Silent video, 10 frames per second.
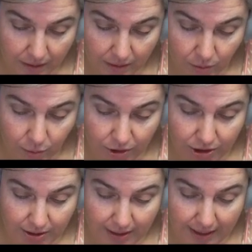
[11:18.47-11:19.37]
We're
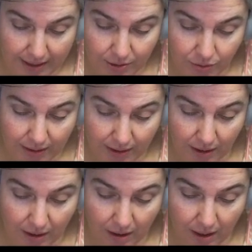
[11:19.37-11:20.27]
just going to edge right
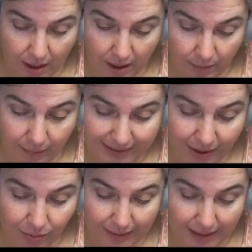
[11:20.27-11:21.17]
here, but not
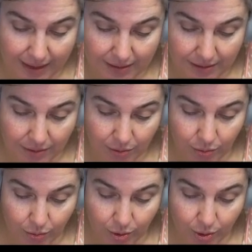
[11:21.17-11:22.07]
really got
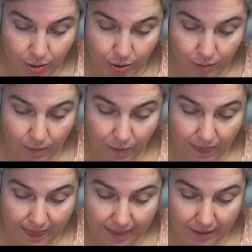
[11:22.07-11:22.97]
to
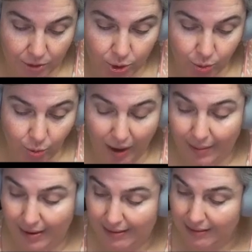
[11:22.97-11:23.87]
try
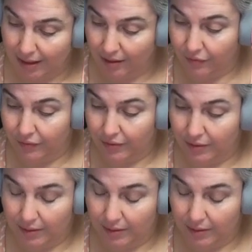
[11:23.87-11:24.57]
myself.